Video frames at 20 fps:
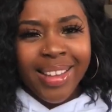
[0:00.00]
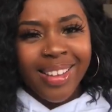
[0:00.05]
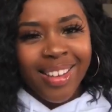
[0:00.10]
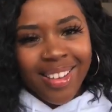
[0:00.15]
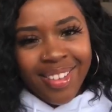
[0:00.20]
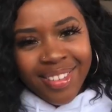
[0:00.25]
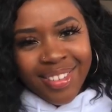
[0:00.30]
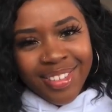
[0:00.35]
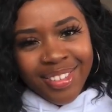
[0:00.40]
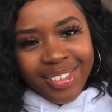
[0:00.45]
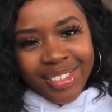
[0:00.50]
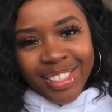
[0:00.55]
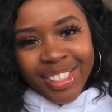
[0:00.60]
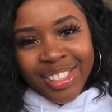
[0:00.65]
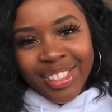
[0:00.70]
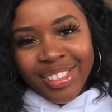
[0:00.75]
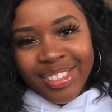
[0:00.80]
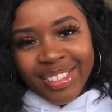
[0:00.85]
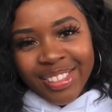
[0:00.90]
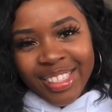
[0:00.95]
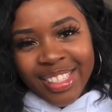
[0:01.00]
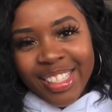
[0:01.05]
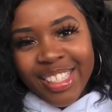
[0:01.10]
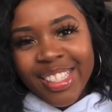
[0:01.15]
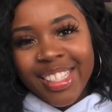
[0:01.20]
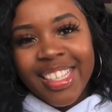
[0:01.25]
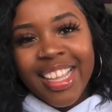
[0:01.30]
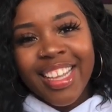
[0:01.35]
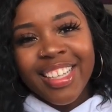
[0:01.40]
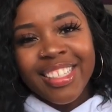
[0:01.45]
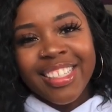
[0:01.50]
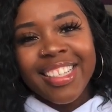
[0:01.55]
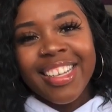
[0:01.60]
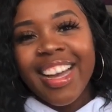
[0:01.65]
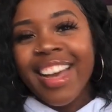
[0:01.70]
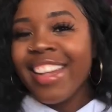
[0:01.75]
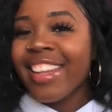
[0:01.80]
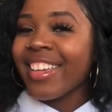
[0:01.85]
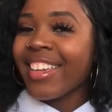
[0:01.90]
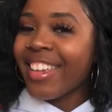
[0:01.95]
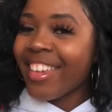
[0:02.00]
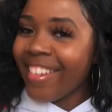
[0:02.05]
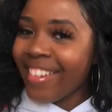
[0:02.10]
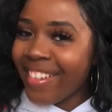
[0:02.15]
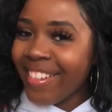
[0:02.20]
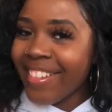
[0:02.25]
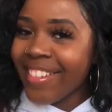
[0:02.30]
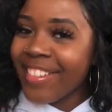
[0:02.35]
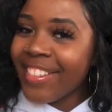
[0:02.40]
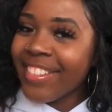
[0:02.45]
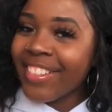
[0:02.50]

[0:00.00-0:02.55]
oh shoot, this is actually kind of cute.